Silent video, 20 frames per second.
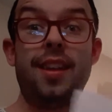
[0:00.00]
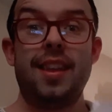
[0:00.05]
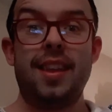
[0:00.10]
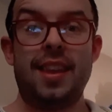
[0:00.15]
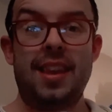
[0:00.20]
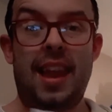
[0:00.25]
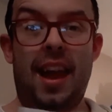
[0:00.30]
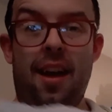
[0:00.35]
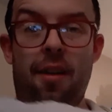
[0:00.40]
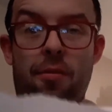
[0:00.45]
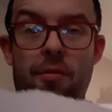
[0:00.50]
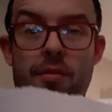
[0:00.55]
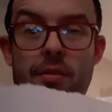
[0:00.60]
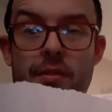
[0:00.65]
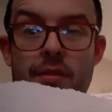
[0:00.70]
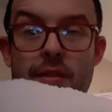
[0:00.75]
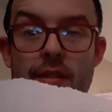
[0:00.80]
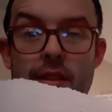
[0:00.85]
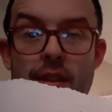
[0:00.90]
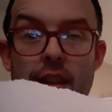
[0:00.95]
Now,
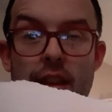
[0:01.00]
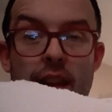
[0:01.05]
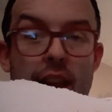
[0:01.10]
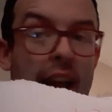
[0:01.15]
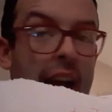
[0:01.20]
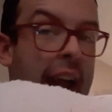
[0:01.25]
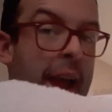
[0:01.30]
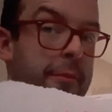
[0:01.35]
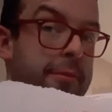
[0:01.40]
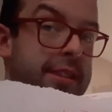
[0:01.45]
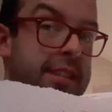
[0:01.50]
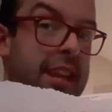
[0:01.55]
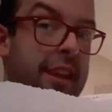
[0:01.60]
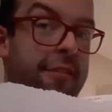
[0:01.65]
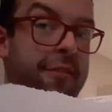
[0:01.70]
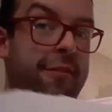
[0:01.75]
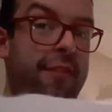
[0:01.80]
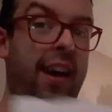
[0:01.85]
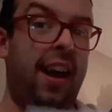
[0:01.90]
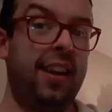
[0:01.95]
I would say
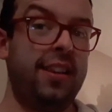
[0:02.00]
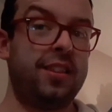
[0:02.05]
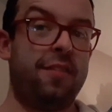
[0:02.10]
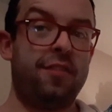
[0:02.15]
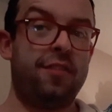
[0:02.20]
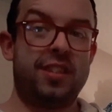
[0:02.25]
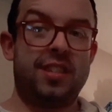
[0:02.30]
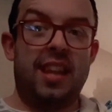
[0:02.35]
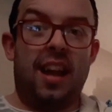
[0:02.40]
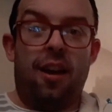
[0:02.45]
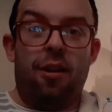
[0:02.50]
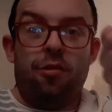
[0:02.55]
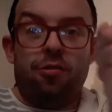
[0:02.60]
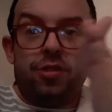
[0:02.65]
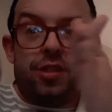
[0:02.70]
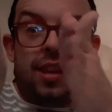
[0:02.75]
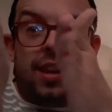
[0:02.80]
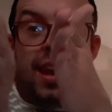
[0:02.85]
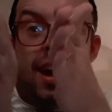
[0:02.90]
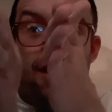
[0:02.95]
fact if it's narrow, it's
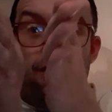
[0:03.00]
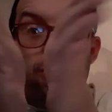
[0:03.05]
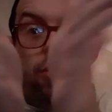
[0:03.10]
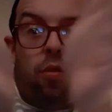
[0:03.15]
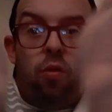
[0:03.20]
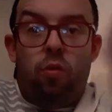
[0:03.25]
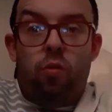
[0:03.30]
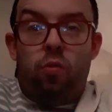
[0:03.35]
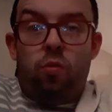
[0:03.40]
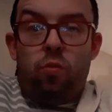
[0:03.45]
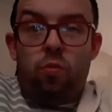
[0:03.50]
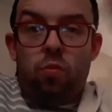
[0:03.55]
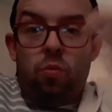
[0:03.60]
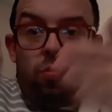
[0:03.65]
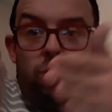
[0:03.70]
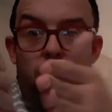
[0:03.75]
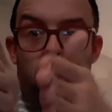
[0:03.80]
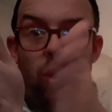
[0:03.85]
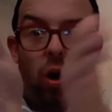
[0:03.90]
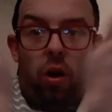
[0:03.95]
a narrow
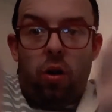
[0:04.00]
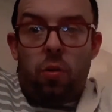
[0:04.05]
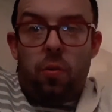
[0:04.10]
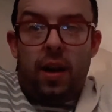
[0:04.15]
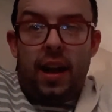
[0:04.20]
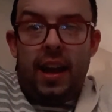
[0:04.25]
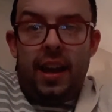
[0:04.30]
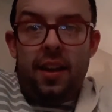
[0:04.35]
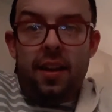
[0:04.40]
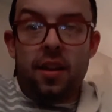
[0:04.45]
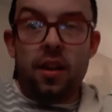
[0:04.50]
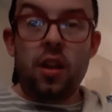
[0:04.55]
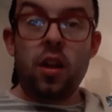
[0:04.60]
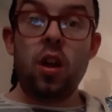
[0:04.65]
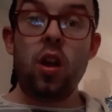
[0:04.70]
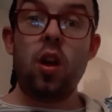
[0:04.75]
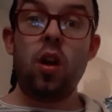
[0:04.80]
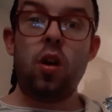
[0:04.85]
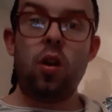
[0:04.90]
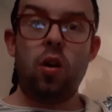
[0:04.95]
walkway.
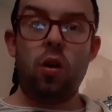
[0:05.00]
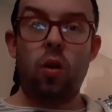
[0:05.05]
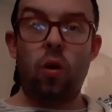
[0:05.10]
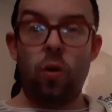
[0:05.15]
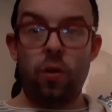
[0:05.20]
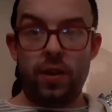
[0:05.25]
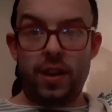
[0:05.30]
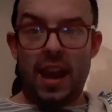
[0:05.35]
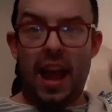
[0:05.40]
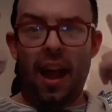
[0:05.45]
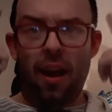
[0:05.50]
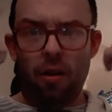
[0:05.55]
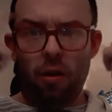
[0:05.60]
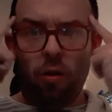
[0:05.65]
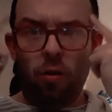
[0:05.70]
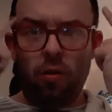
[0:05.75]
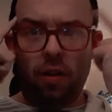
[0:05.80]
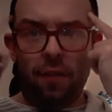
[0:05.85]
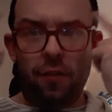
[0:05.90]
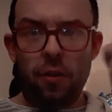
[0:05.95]
Or
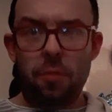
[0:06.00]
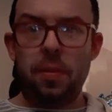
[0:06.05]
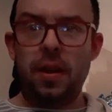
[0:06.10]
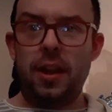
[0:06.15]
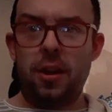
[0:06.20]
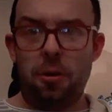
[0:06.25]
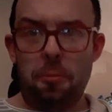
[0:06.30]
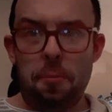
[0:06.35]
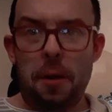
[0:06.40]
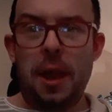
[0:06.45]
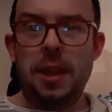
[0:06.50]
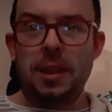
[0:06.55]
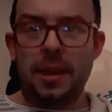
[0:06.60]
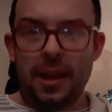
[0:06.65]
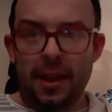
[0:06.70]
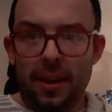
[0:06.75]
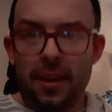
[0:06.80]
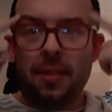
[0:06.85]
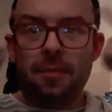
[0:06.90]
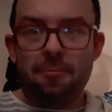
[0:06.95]
narrow, if you're being
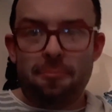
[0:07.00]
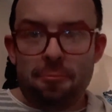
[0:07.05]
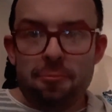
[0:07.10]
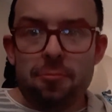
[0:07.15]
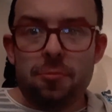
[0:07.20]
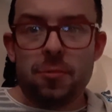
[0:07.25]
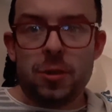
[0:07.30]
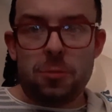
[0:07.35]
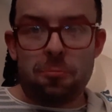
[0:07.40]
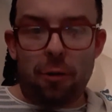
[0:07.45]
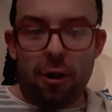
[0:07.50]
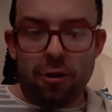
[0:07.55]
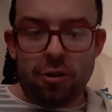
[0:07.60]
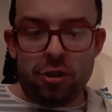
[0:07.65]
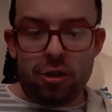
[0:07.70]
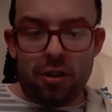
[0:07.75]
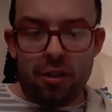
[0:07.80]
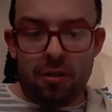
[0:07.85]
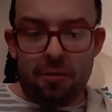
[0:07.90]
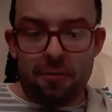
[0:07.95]
opinion, it's
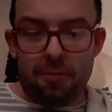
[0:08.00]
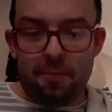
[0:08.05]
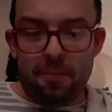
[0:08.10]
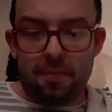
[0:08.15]
personal.